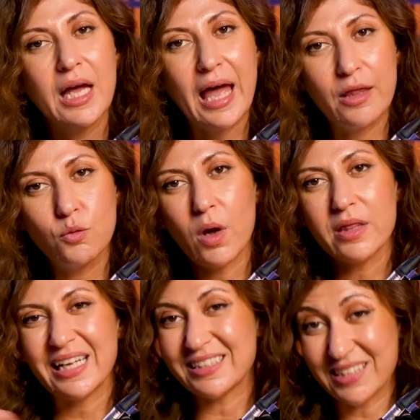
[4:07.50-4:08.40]
and one
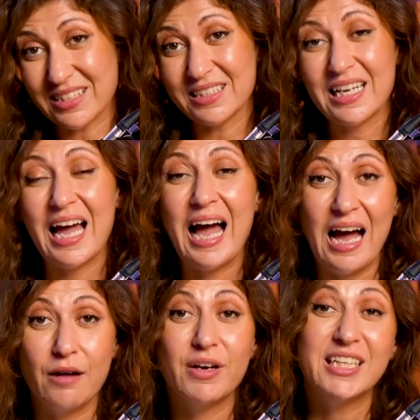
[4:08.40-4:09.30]
that doesn't
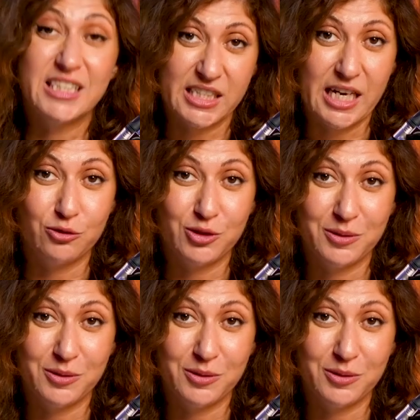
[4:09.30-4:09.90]
have a discount.